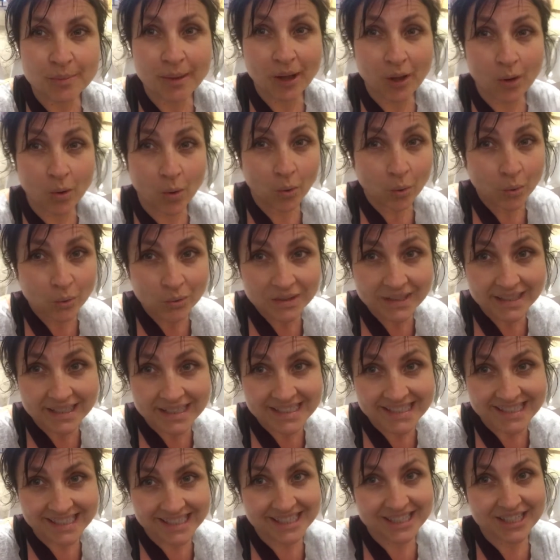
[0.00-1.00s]
my
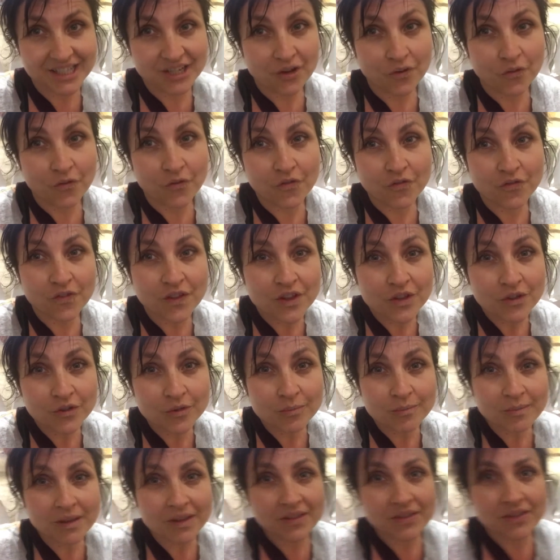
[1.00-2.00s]
oldest is going to go
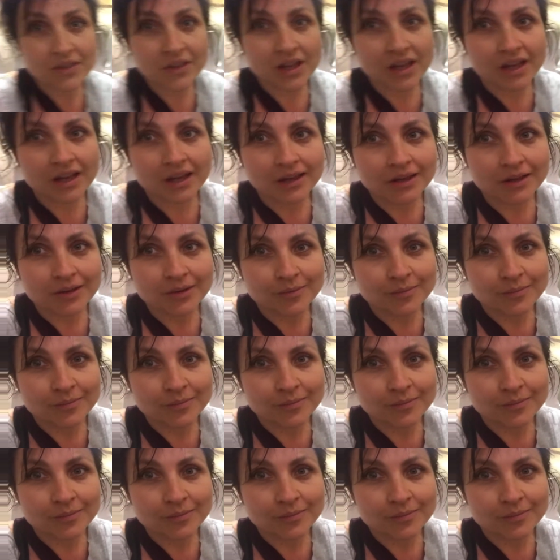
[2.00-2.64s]
film the